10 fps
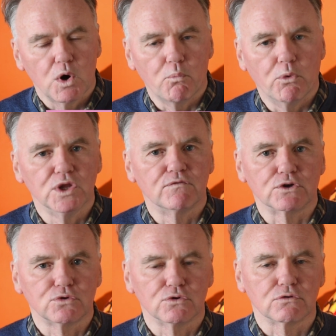1 over
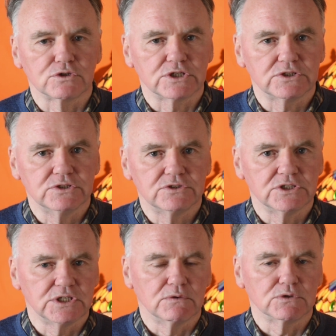total resistance
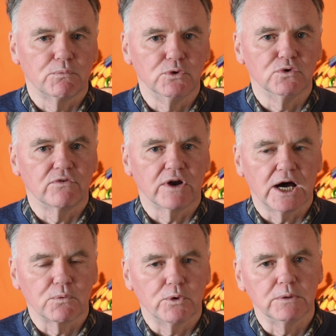is equal to 1 over
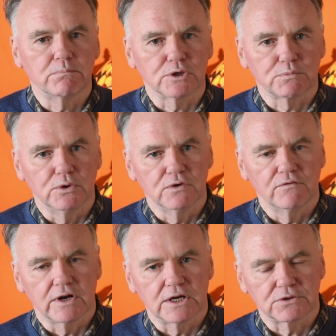R1 plus 1
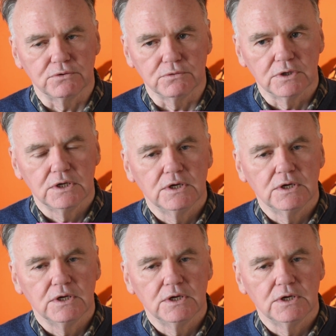over R2.